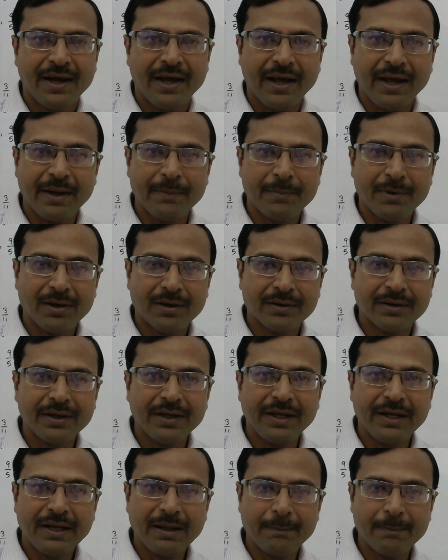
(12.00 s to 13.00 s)
among a
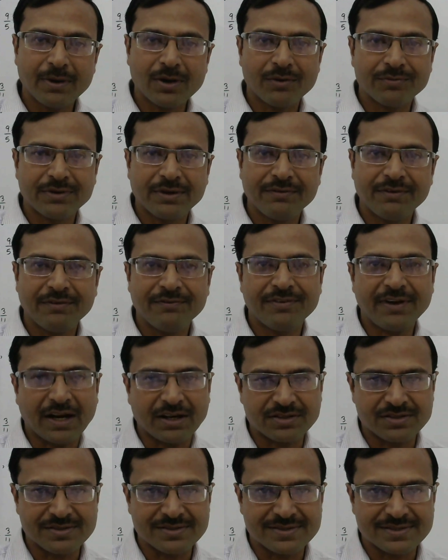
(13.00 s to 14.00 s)
number of given
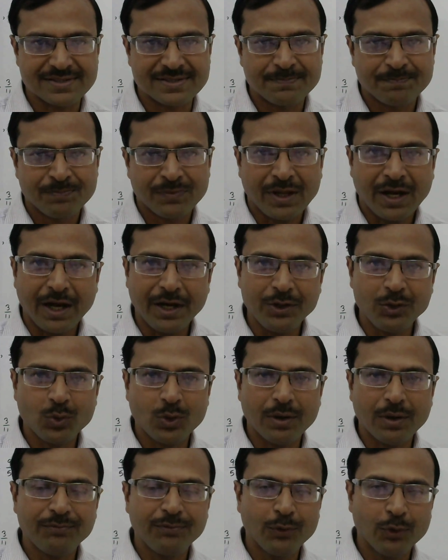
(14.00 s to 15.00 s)
fractions. I took
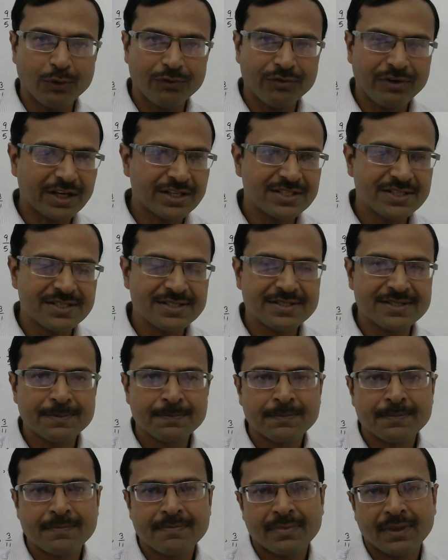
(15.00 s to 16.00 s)
up 4 fractions,
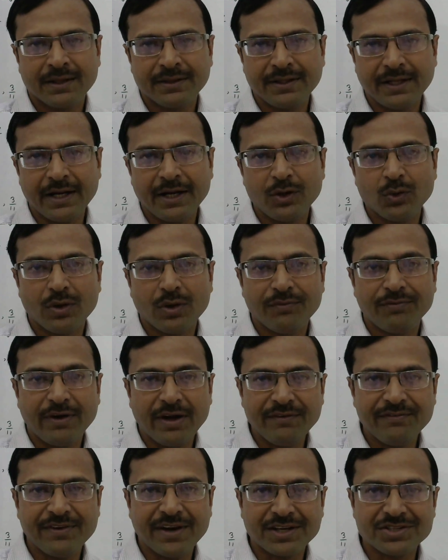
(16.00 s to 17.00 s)
then I took up 5
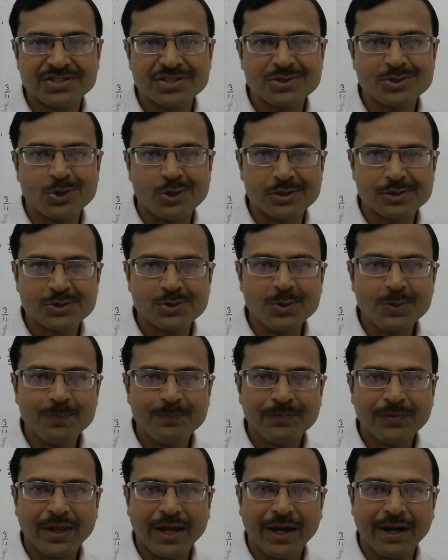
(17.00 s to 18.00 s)
fractions also,
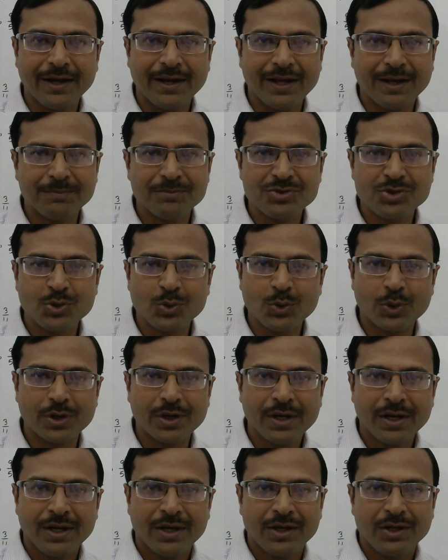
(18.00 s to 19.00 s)
and I am sure
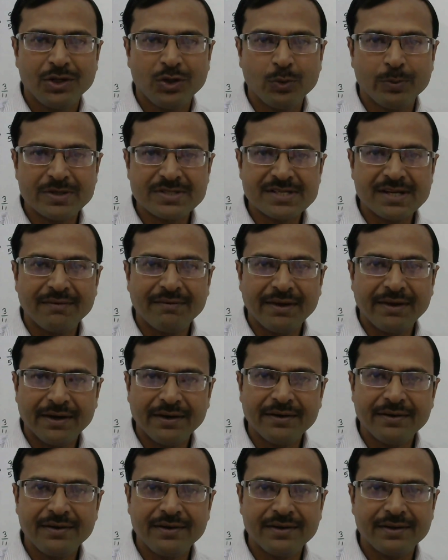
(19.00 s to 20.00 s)
you must have
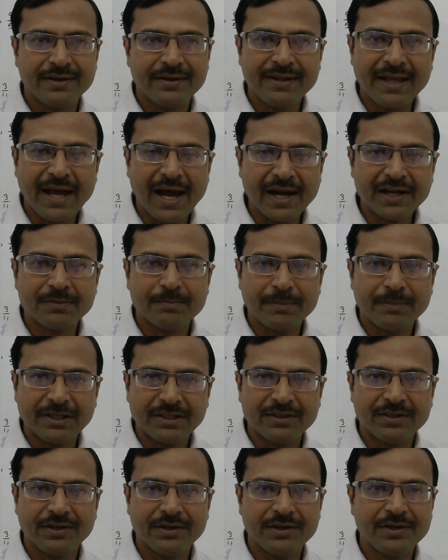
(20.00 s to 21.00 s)
learned that
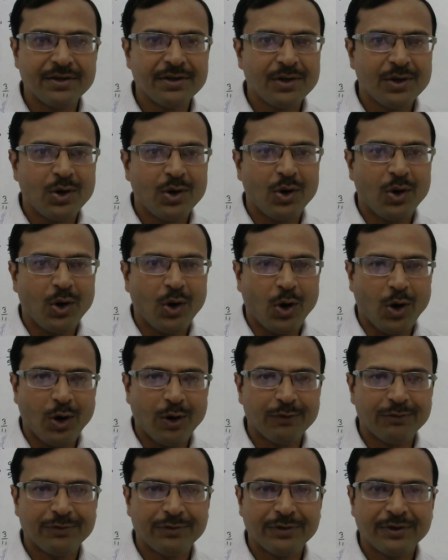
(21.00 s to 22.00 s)
method
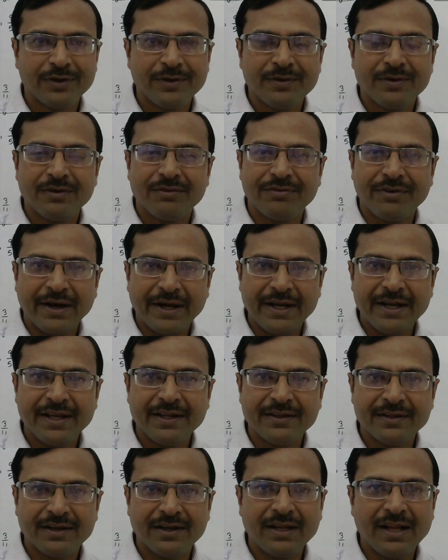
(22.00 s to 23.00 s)
of finding
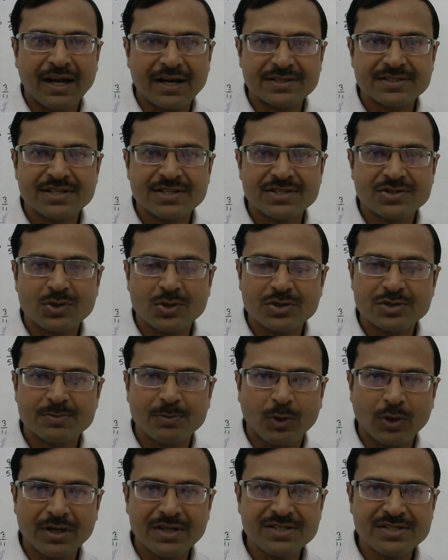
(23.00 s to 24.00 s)
the largest or
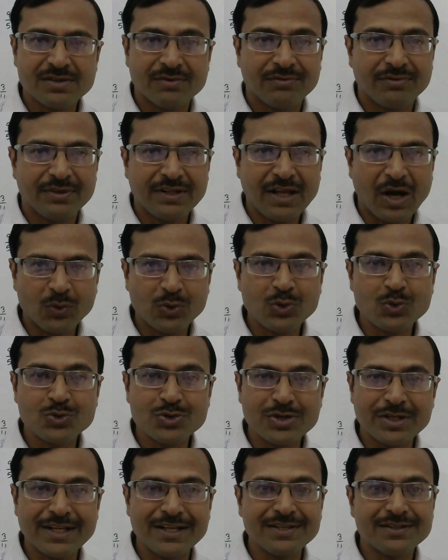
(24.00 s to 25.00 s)
smallest without
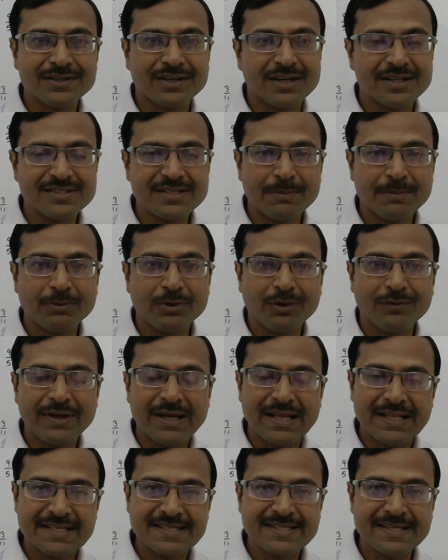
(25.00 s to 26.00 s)
using the concept of
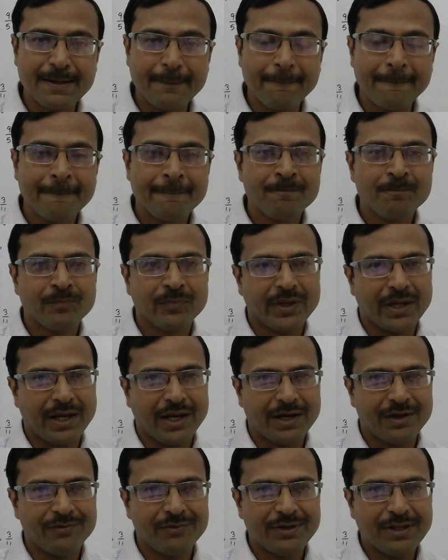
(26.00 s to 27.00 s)
LCM
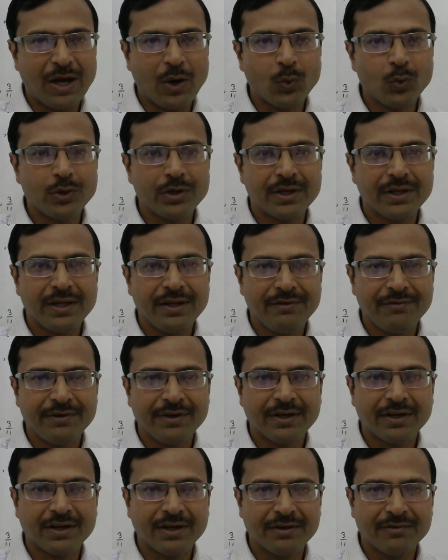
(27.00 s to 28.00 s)
and without
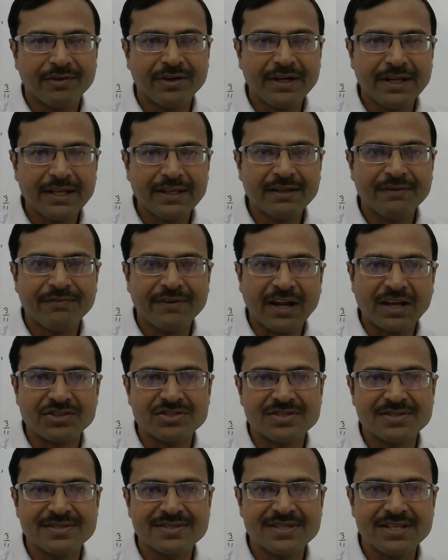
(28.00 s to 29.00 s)
even converting the
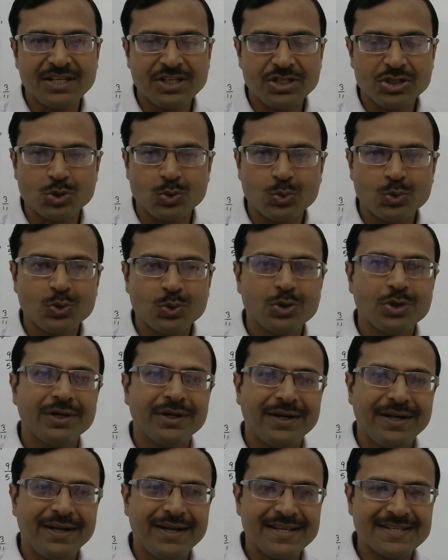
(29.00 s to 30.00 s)
fractions into
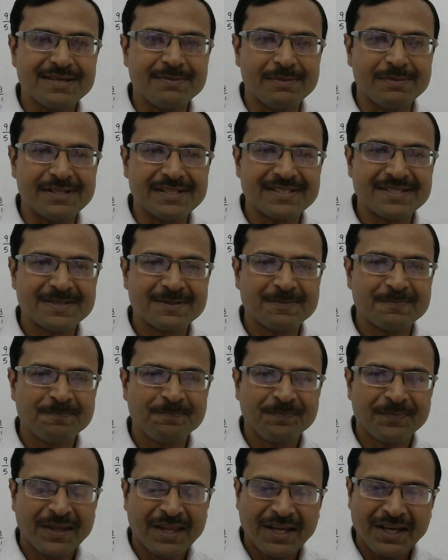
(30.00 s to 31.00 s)
decimals.
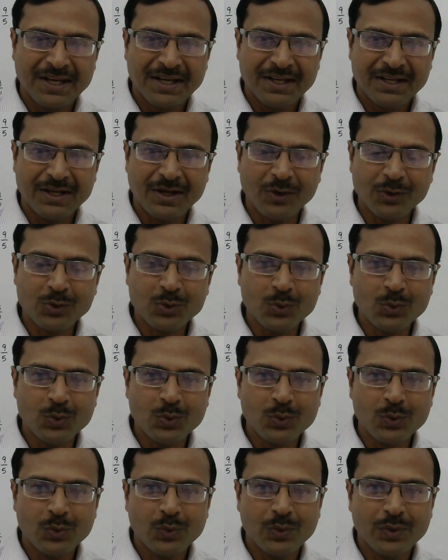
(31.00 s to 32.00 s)
Now
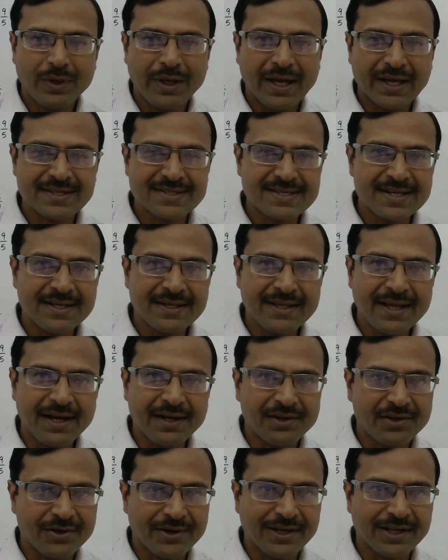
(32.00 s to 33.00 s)
to extend
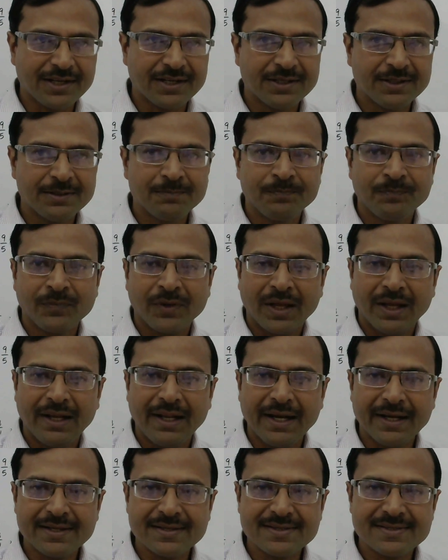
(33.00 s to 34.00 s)
that trick,
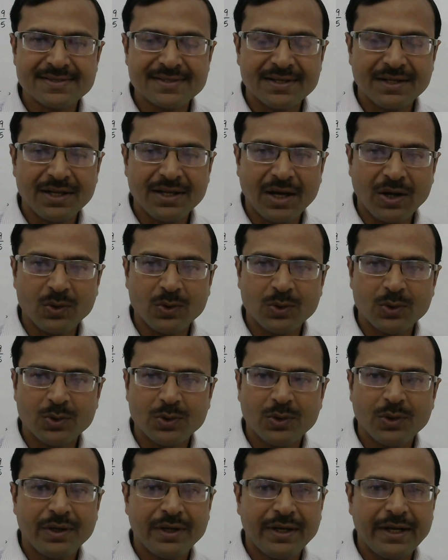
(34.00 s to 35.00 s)
let us
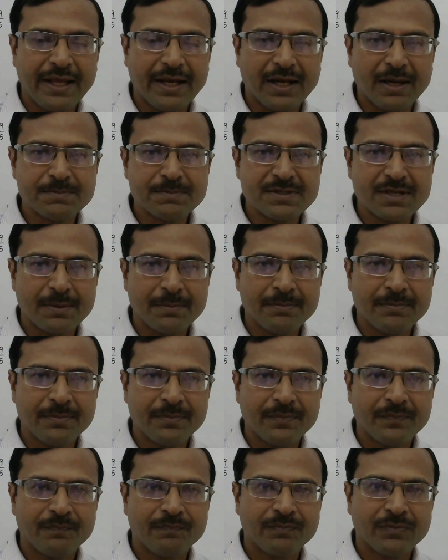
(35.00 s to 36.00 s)
now take up some
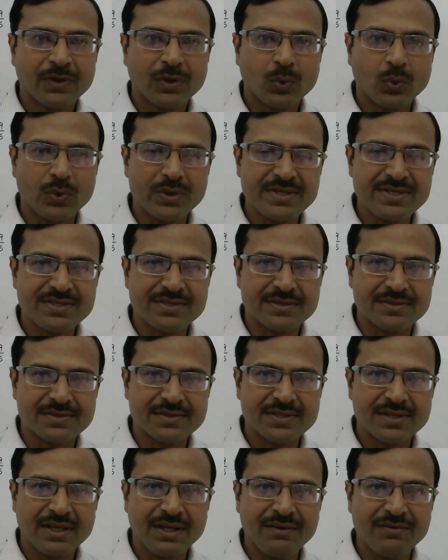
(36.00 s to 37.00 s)

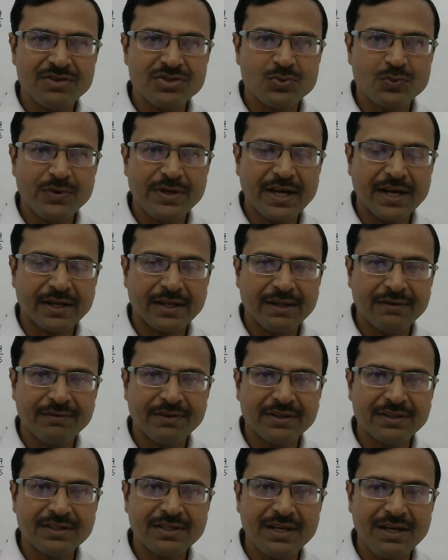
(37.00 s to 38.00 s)
questions in which we are
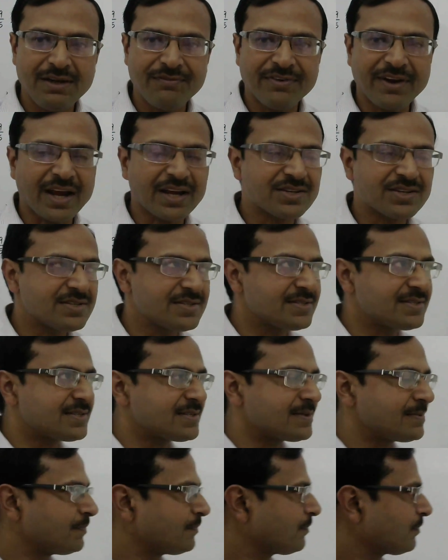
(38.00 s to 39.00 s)
given 3
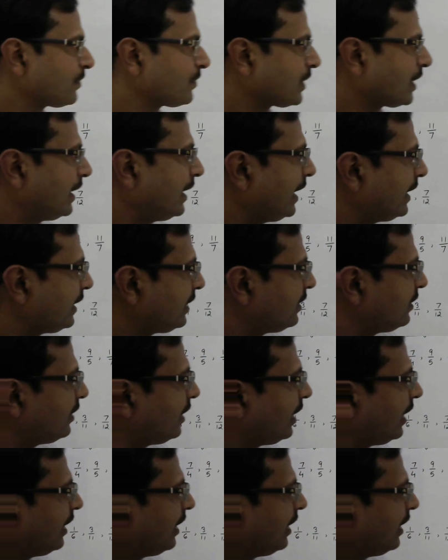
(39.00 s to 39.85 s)
fractions. Like here I